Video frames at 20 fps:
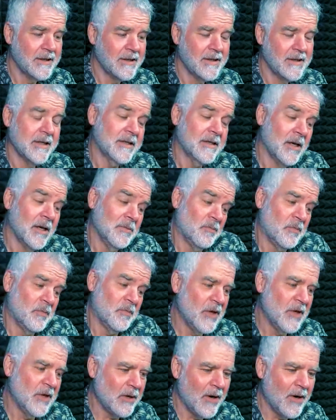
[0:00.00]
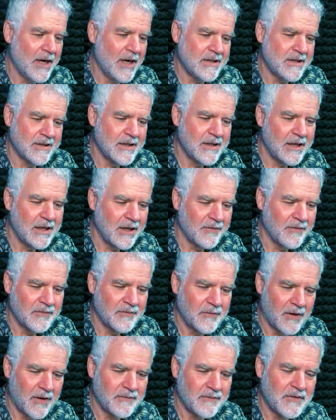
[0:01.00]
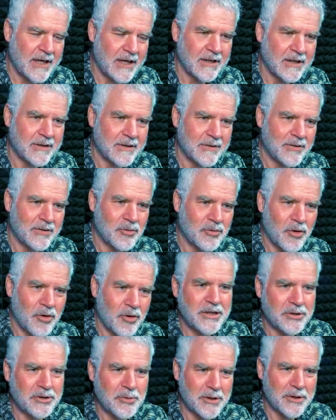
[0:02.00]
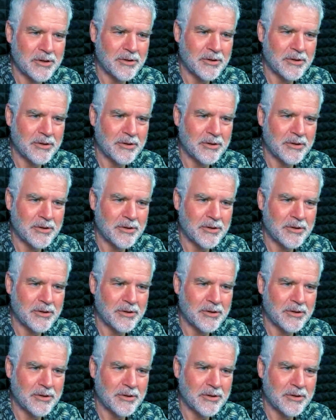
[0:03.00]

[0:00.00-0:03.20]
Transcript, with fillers: Uh, so you know, as I say, I've I've done it, tried to do it